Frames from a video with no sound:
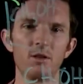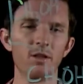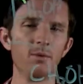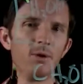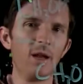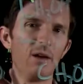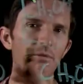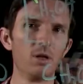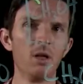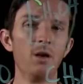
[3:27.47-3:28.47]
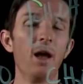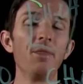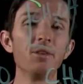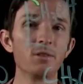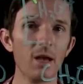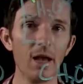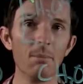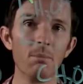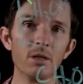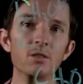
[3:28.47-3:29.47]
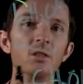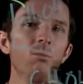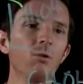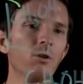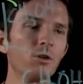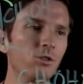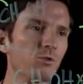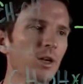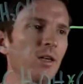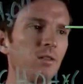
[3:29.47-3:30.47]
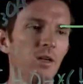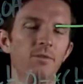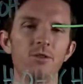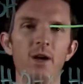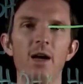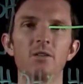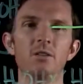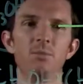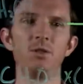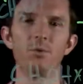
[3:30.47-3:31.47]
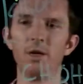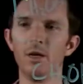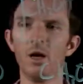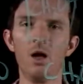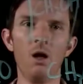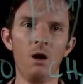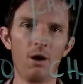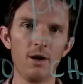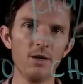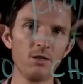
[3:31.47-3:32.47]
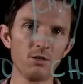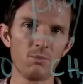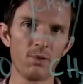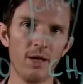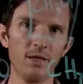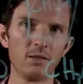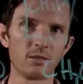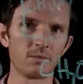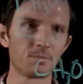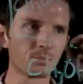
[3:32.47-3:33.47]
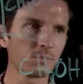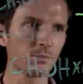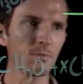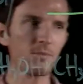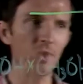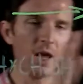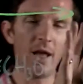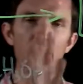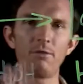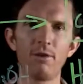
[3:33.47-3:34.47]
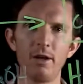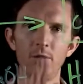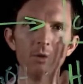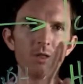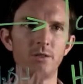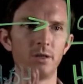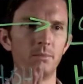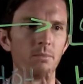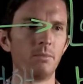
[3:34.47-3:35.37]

so that we'd have not the same, but similar strengths of attractions between our initial place and our final mixture.